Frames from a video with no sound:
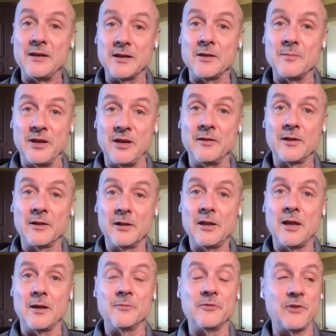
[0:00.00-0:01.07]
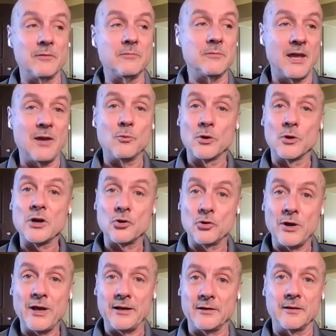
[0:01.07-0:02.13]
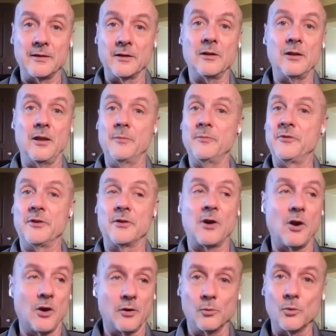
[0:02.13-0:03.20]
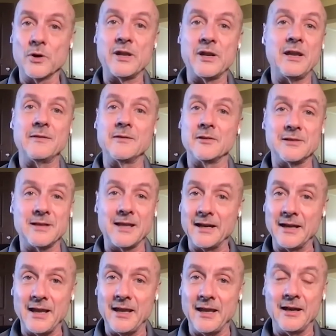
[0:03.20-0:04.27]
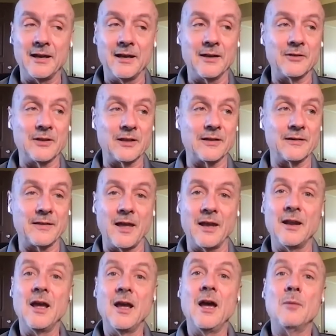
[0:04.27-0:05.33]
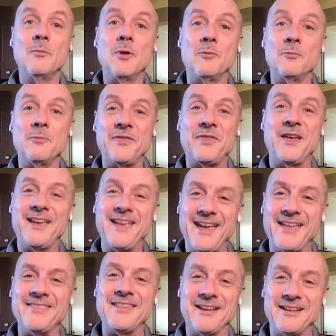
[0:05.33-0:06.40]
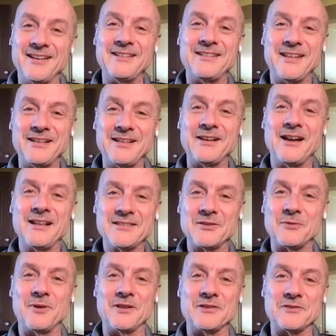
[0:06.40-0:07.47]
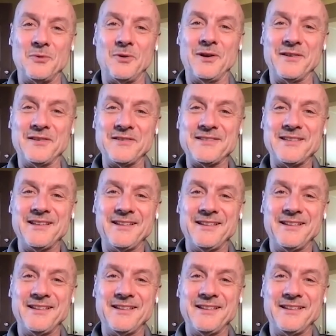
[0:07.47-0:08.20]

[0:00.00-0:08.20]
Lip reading: to come into the clubs and they were a credit to the clubs. They're hardworking, they're dedicated and everything like that. Yeah. Well, but again, the unintended consequence was